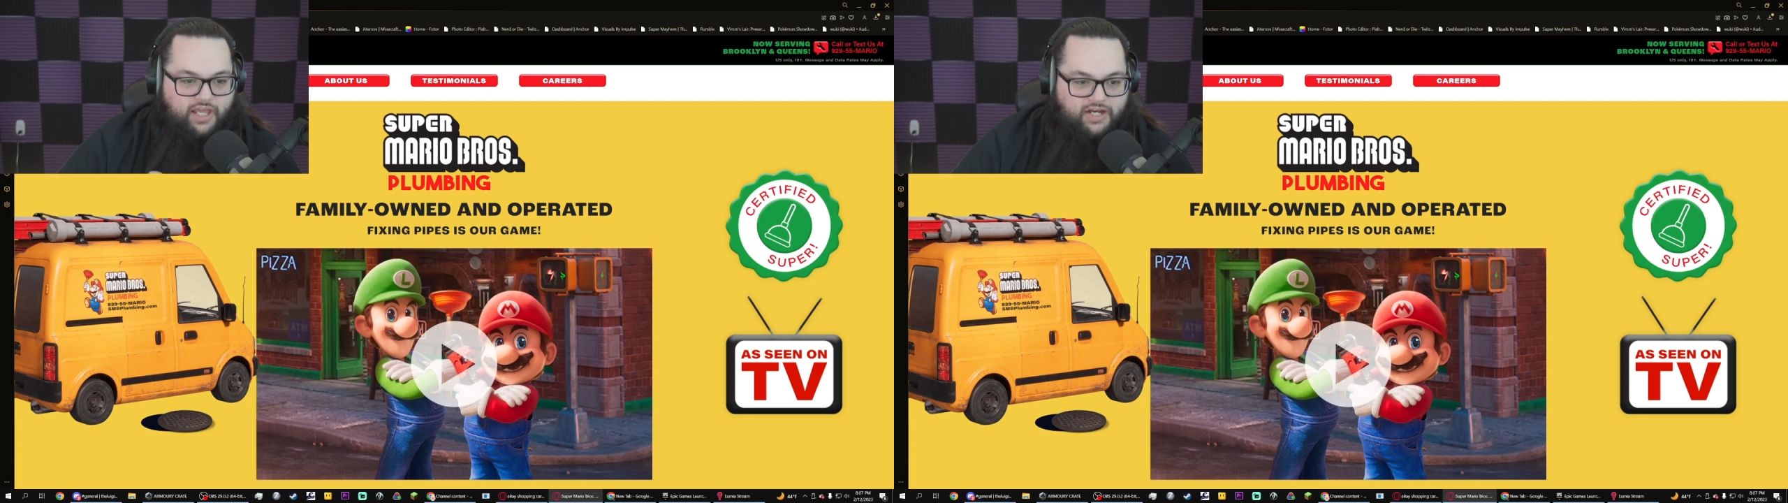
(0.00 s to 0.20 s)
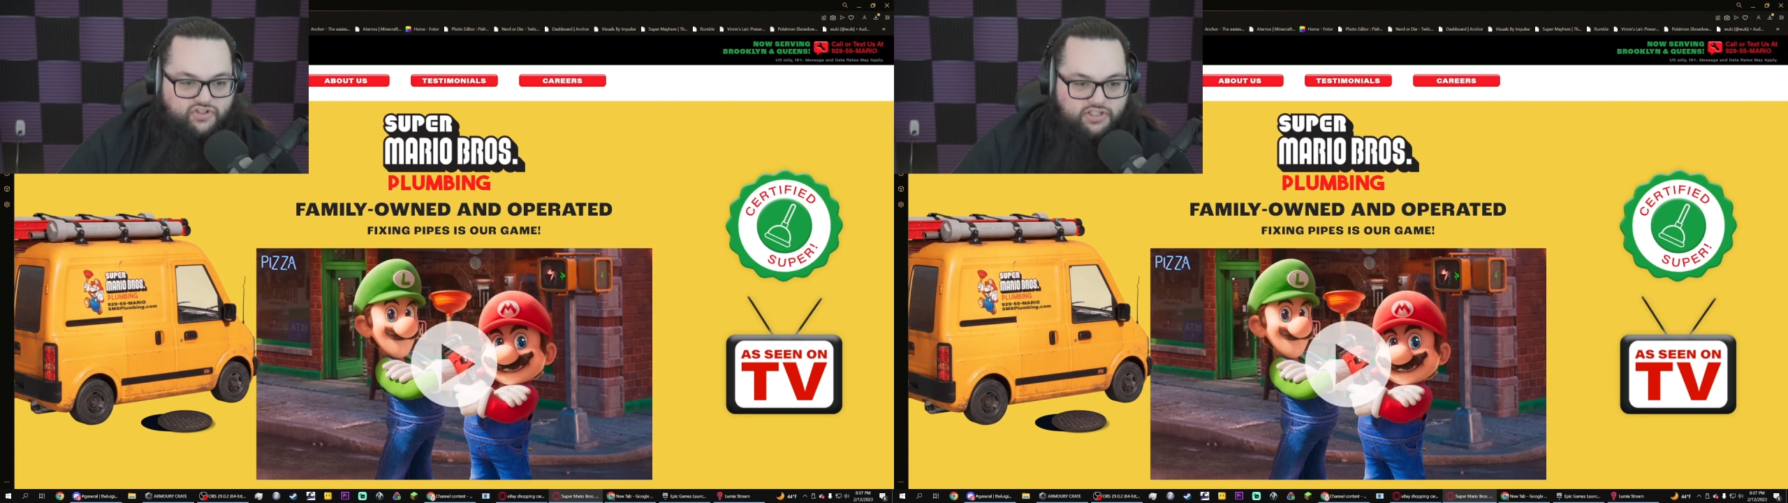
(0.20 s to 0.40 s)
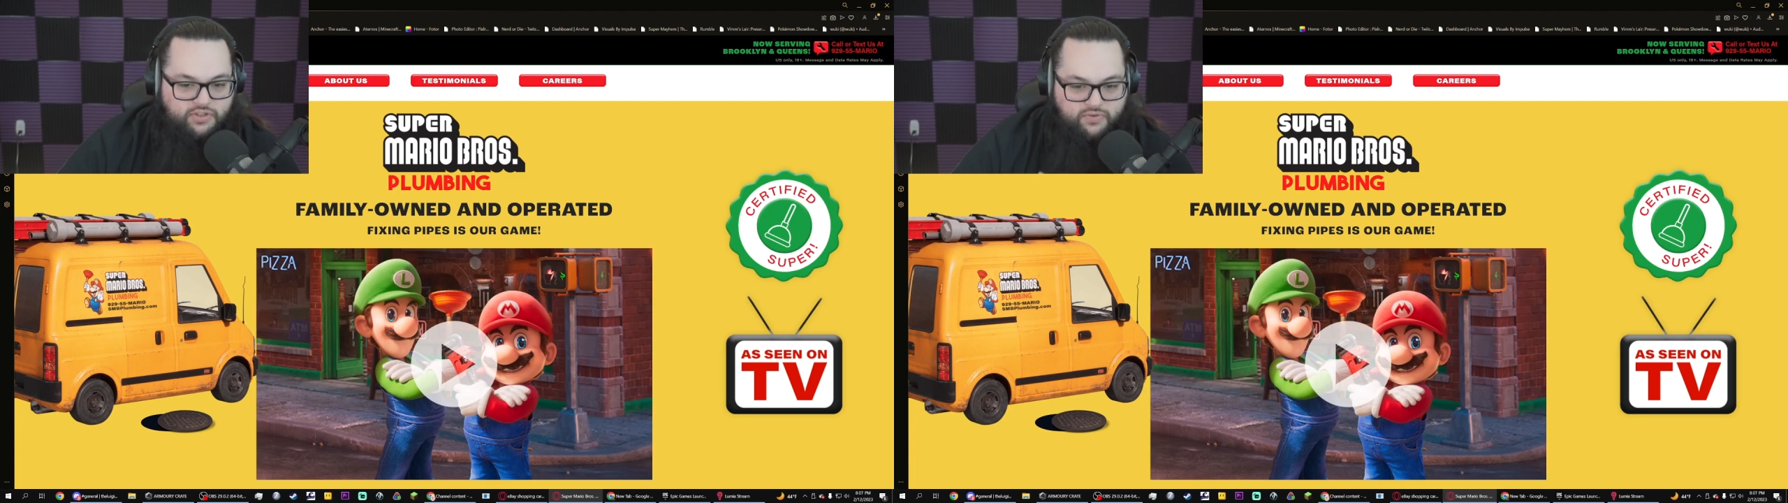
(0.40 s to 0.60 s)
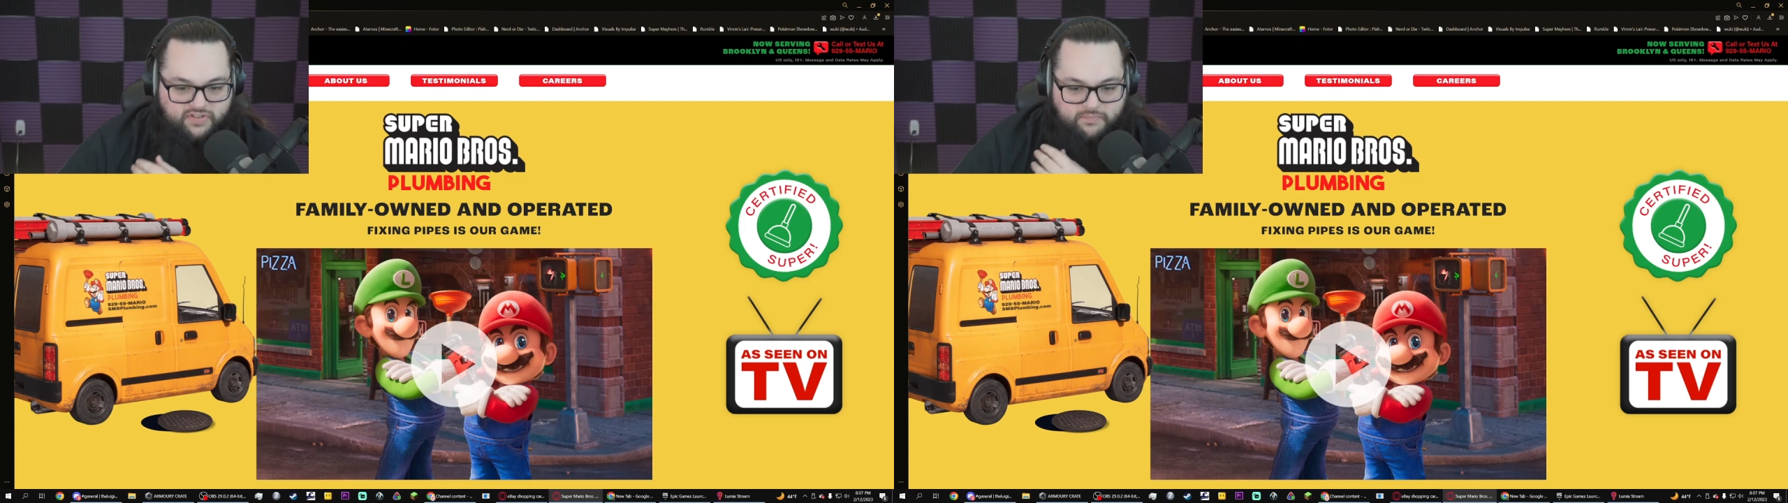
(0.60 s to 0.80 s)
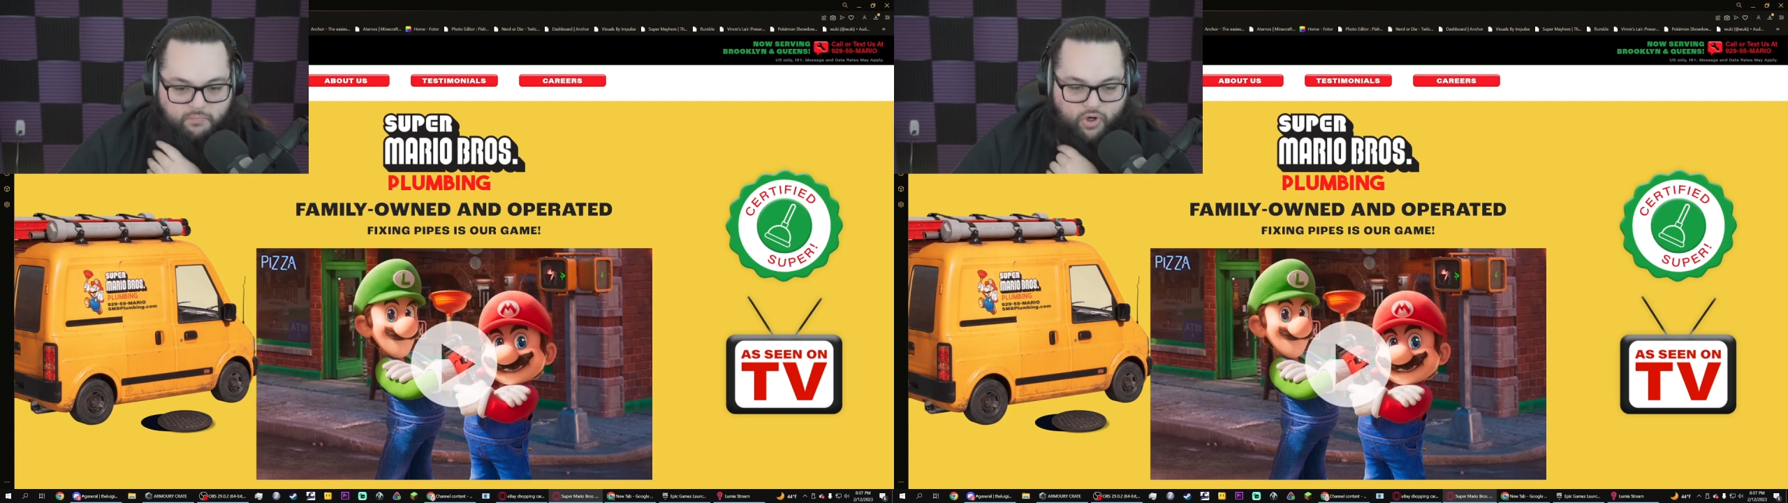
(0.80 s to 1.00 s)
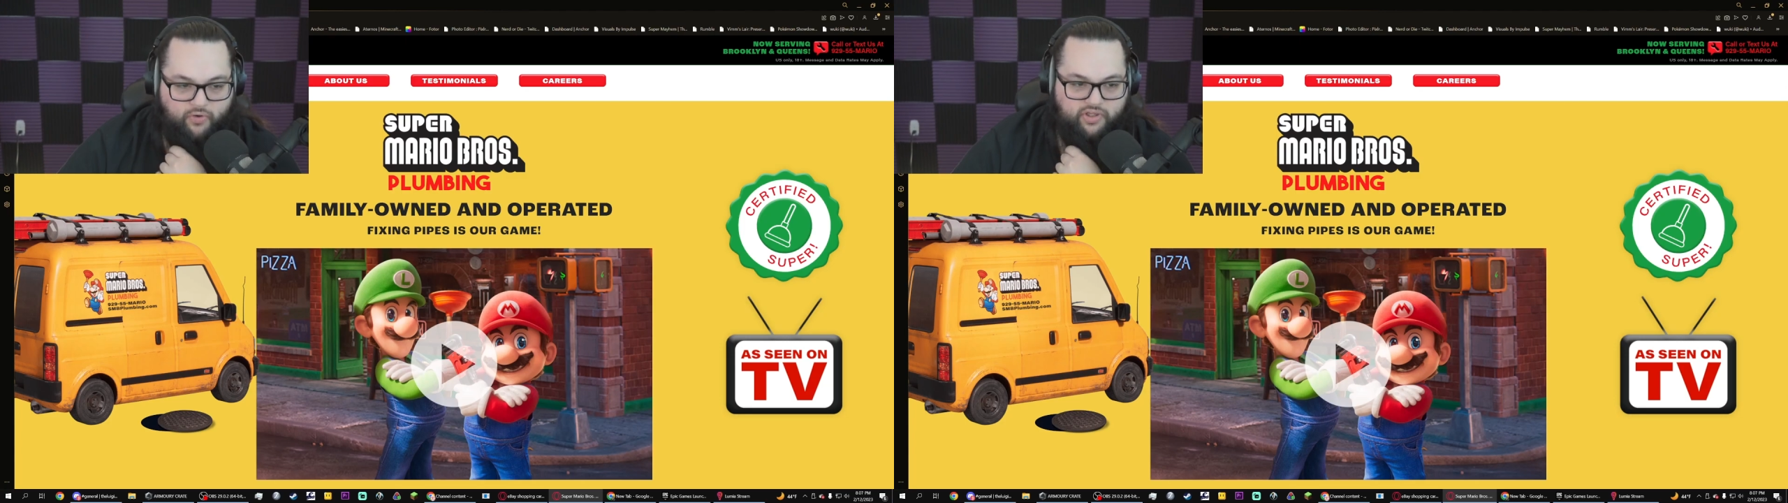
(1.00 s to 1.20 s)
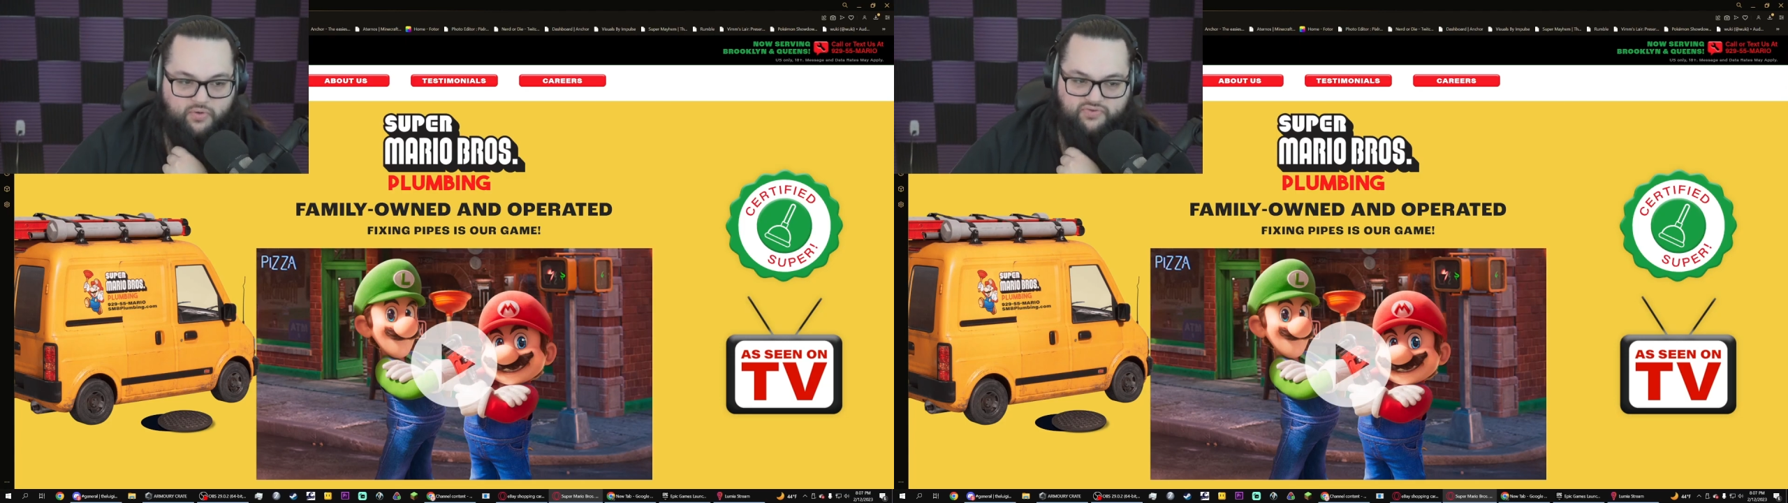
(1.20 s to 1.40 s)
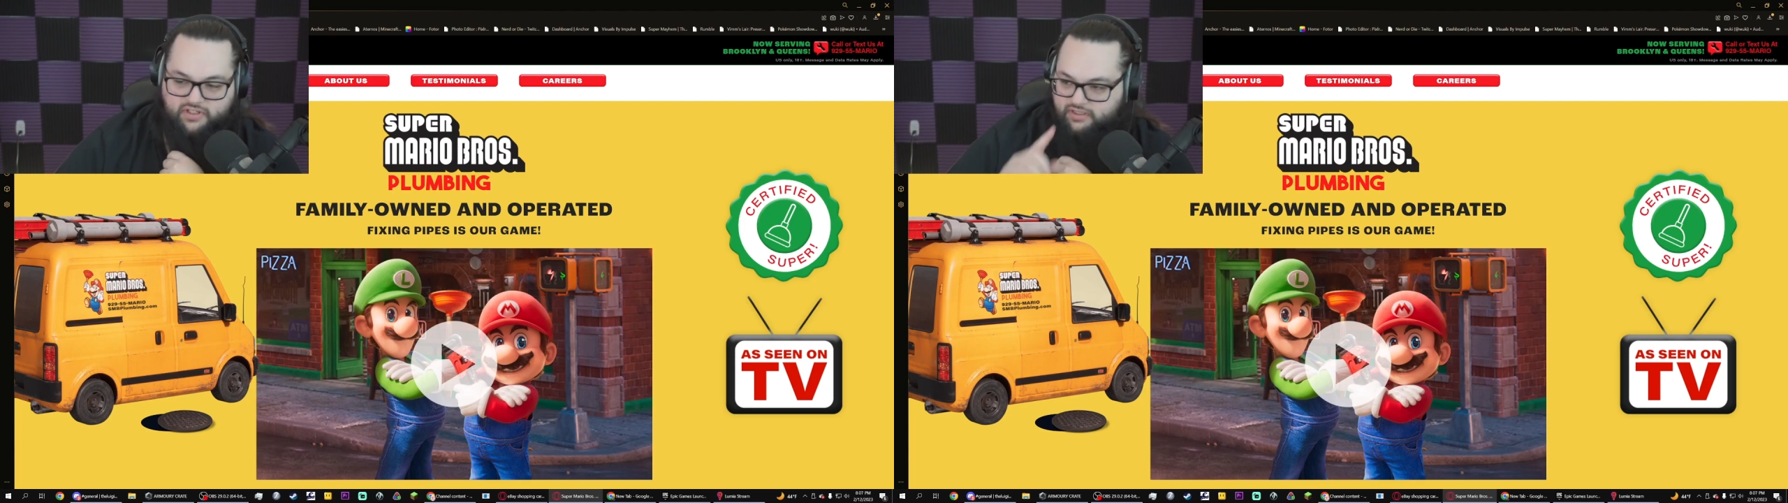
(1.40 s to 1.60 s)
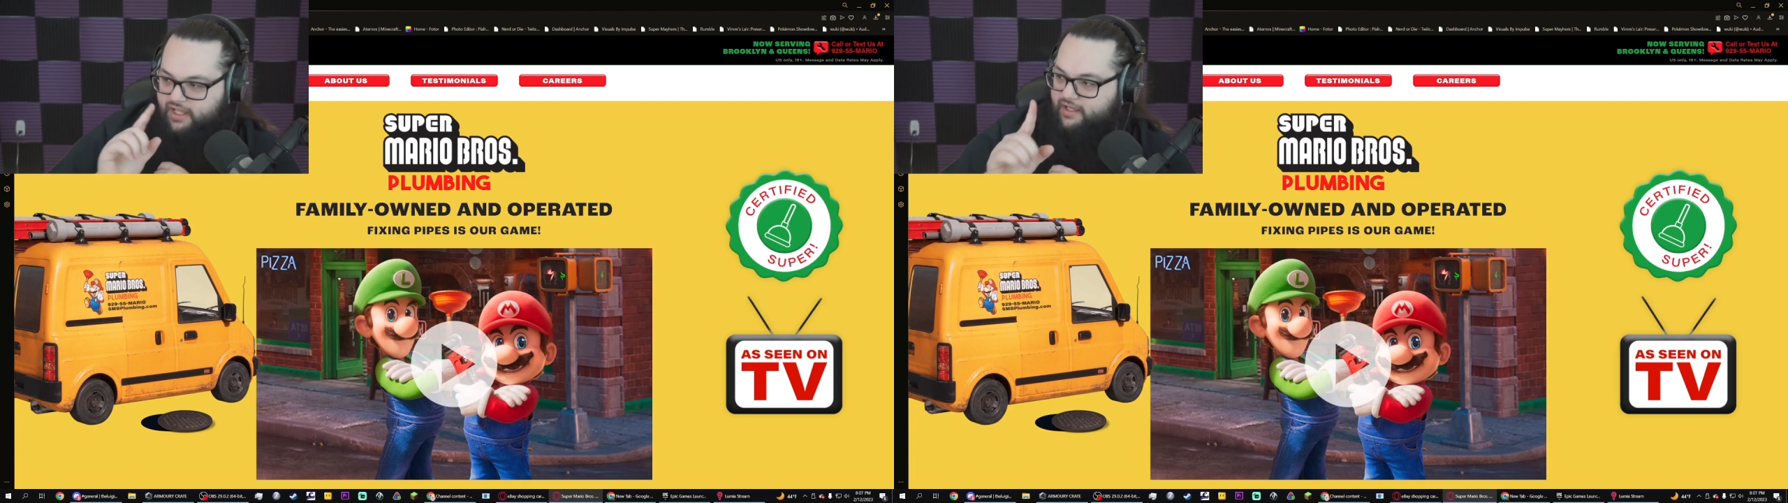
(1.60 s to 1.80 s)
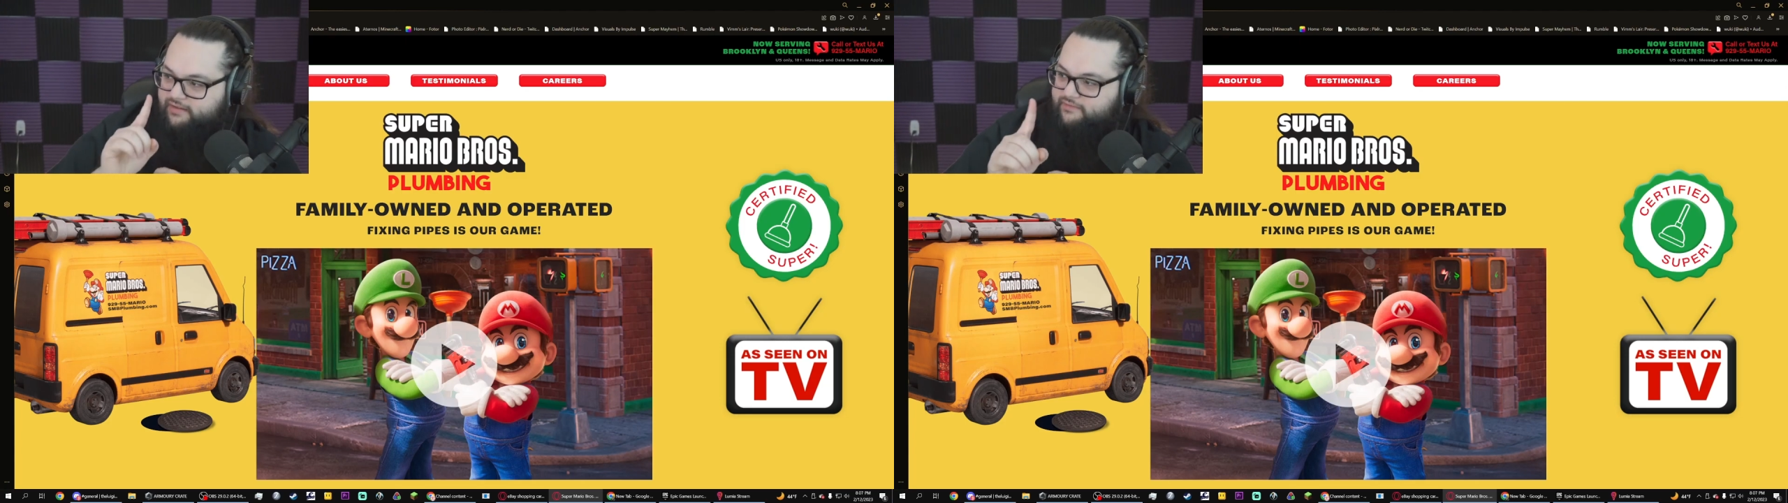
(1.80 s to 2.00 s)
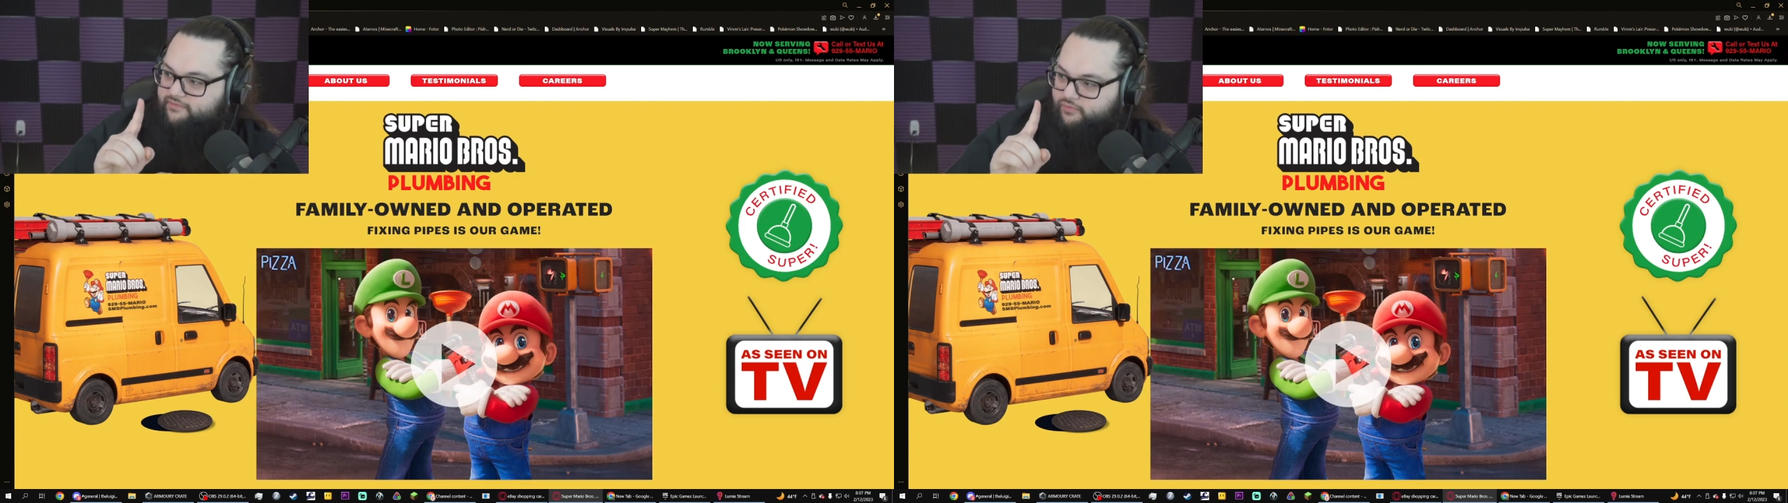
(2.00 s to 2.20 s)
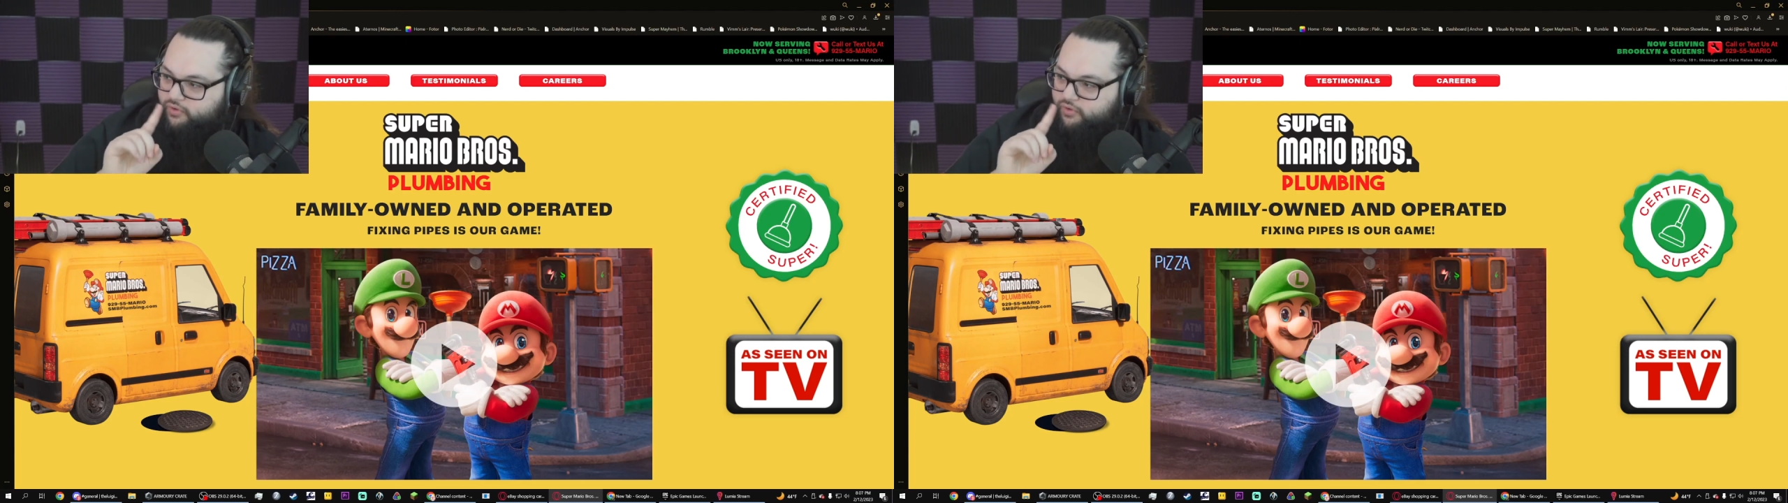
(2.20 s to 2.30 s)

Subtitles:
actually uses Mario's glove,